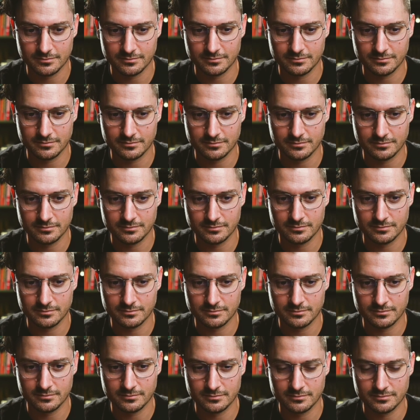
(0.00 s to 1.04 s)

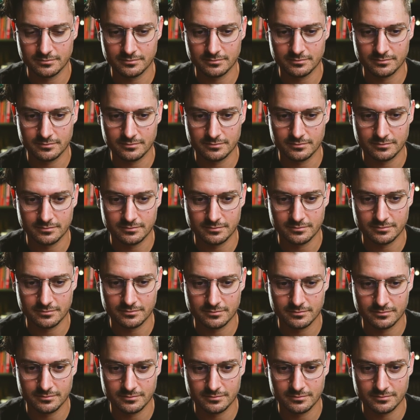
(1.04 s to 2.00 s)
[no speech]